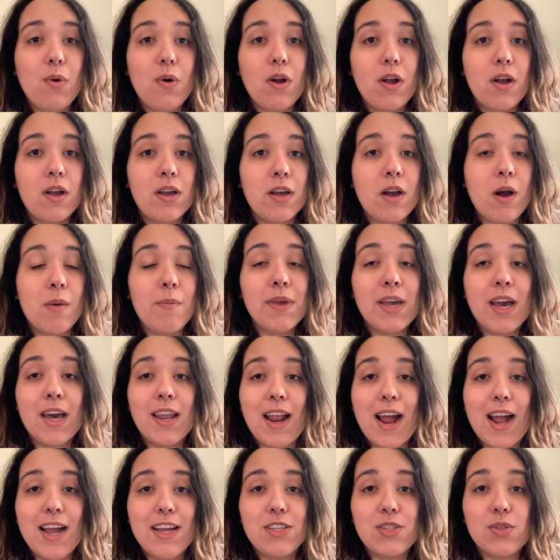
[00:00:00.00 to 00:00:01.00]
coming out
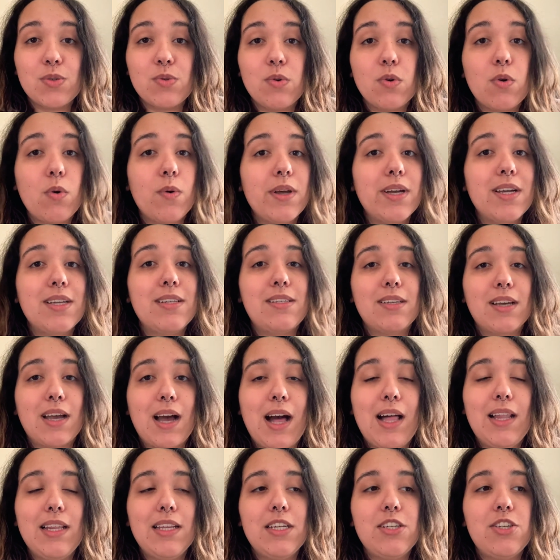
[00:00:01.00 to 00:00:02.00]
of high school, going into
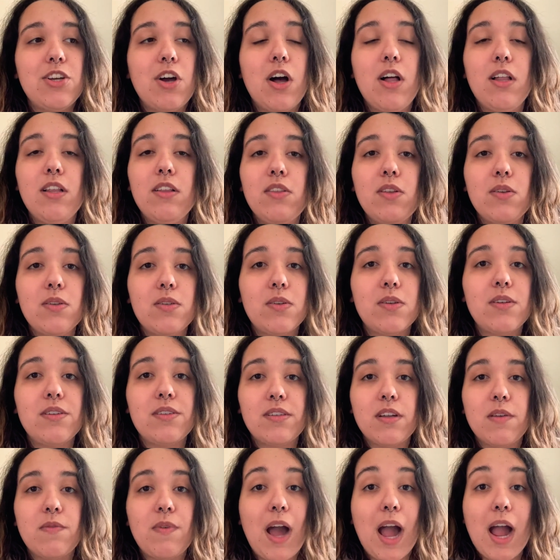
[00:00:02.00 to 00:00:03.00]
college, all of that sort of
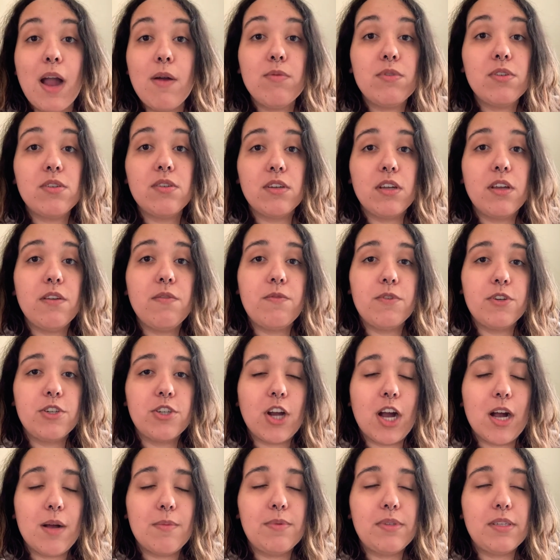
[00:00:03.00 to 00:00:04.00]
stuff. I was looking for
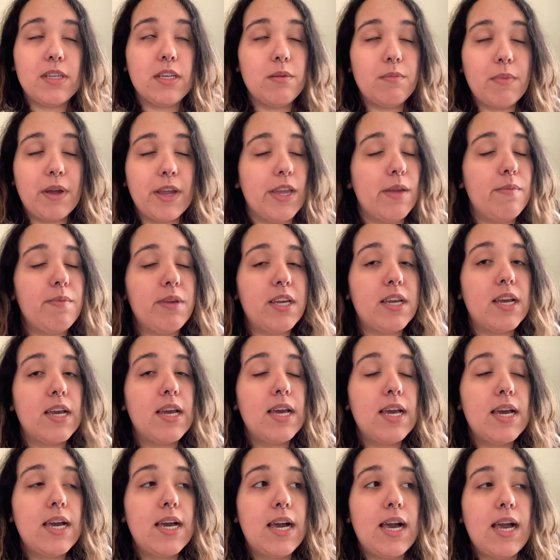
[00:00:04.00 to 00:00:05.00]
jobs in Miami
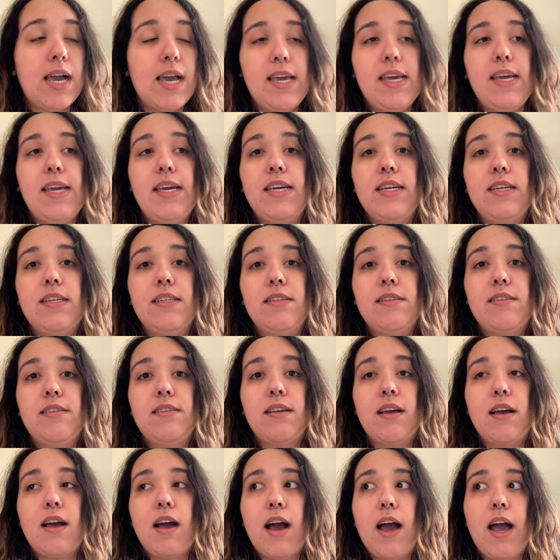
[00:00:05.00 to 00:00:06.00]
and
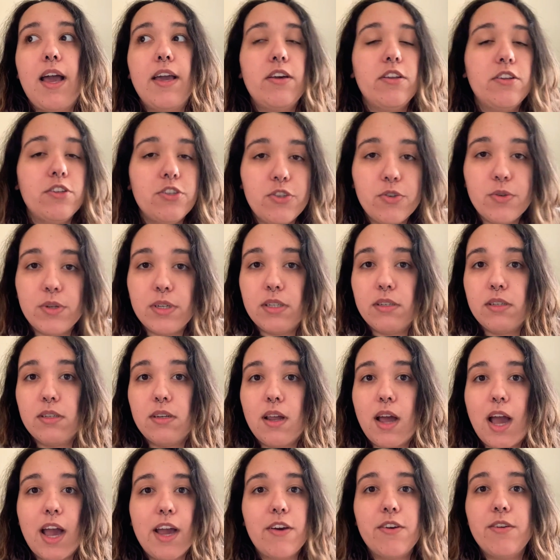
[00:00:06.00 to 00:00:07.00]
I couldn't do it.
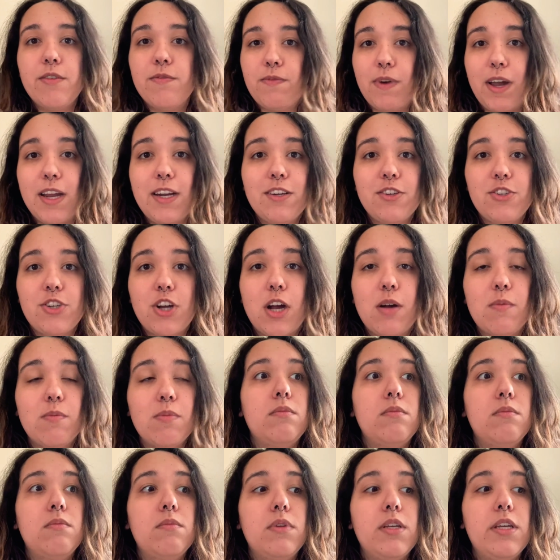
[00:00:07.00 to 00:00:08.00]
I couldn't find a job.
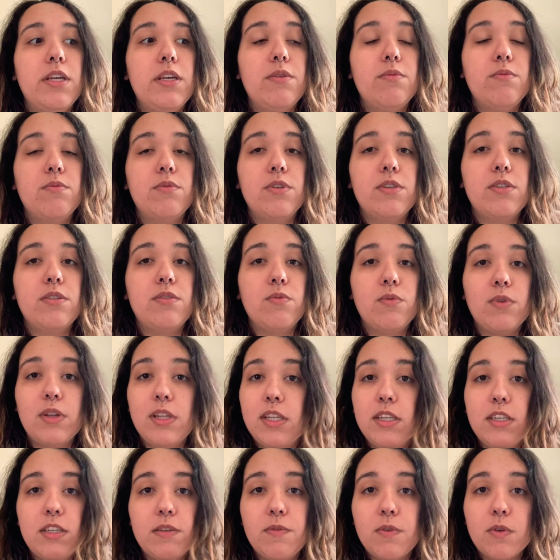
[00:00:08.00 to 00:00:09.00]
It was
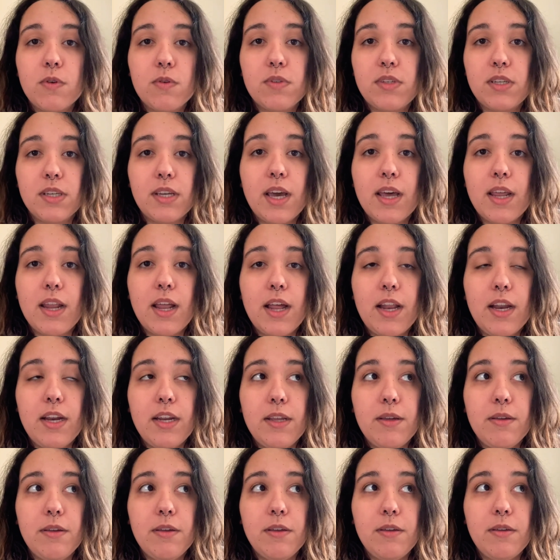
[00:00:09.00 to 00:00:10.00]
really difficult to get any